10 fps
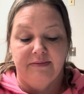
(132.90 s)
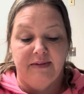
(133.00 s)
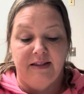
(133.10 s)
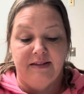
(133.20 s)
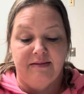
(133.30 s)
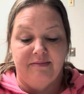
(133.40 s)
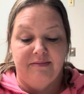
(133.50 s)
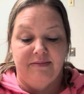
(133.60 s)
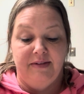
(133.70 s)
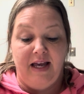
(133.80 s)

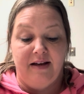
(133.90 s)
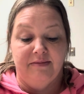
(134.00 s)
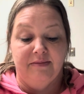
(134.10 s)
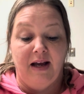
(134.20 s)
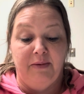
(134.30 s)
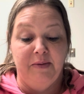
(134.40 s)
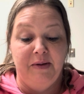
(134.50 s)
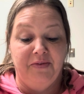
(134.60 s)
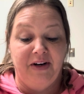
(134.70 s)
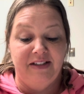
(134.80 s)
I would
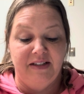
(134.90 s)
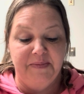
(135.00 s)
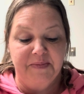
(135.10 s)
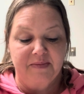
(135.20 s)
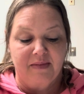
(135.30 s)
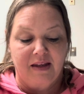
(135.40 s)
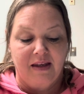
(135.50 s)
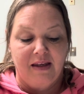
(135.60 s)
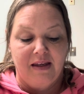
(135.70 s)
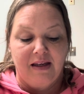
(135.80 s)
be afraid too.
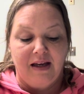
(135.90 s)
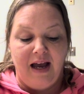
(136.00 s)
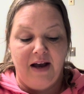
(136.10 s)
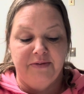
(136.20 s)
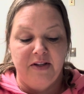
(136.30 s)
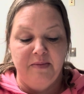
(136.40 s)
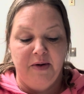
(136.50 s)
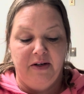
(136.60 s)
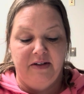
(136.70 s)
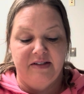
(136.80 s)
After the
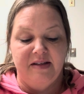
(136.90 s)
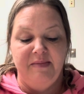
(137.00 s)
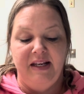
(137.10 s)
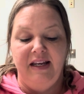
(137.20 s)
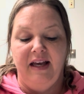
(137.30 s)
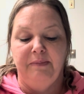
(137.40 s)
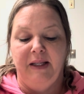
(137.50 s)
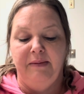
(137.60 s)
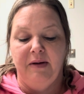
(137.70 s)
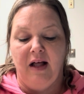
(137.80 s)
murders, the media had
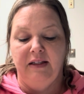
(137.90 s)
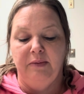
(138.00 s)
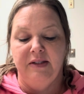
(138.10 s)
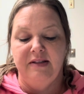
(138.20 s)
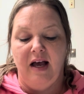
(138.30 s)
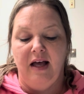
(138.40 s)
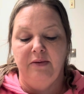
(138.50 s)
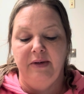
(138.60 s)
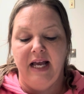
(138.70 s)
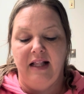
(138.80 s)
blamed Hollywood's
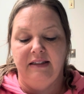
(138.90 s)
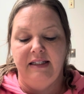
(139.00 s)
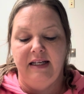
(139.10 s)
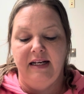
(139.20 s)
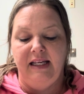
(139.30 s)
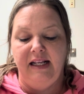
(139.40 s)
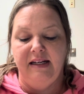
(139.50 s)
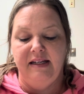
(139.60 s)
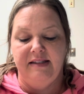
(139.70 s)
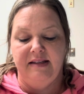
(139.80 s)
unreality and
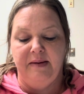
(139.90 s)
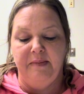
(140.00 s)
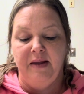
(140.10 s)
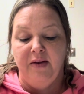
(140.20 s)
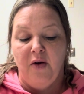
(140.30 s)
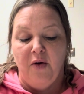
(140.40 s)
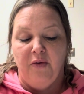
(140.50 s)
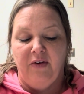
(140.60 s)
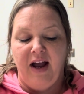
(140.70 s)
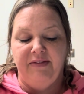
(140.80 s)
hedonism
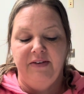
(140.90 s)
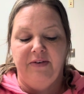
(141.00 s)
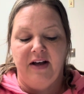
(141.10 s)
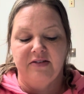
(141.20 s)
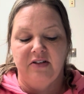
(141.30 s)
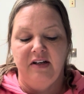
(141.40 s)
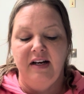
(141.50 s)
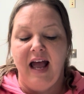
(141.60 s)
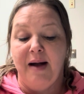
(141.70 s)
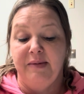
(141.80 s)
for having fostered
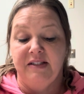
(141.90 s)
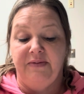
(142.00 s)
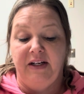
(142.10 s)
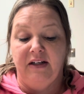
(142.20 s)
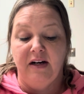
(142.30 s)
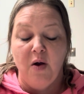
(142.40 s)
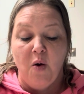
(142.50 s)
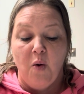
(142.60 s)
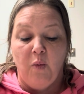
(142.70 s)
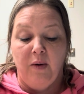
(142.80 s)
an atmosphere
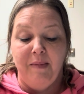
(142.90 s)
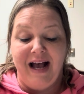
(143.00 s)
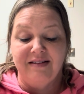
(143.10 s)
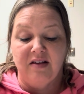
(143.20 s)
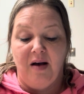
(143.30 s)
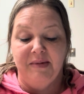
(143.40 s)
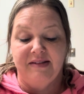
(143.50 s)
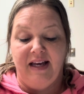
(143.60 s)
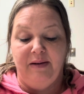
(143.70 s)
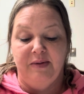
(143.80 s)
where mass
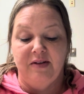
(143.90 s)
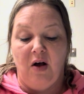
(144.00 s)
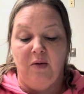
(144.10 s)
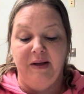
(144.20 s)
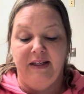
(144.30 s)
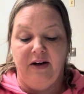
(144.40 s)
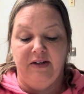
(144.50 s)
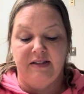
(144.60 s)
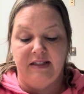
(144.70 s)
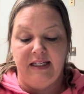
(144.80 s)
homicide was all but
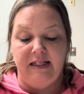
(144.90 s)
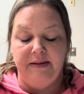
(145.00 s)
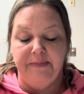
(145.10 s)
guaranteed.